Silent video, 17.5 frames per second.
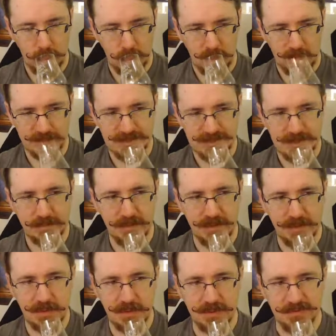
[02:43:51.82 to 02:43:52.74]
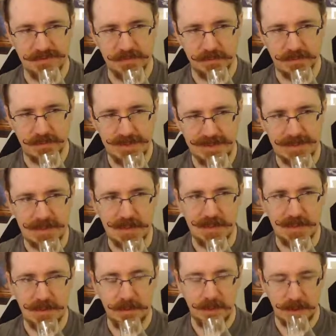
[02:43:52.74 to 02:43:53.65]
Because I'm beautiful,
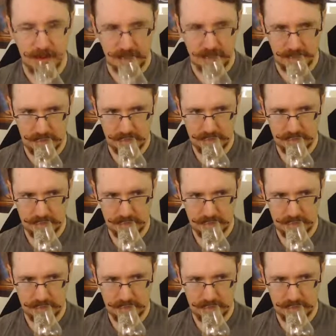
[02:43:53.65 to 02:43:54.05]
baby.